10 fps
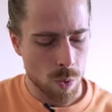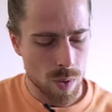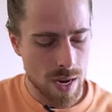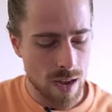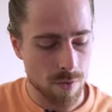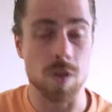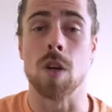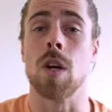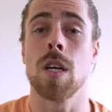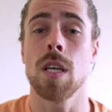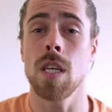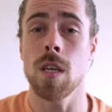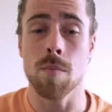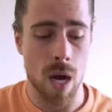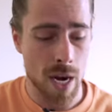We have the
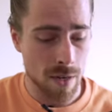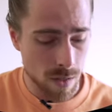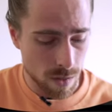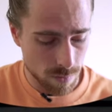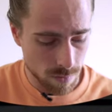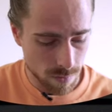E minor,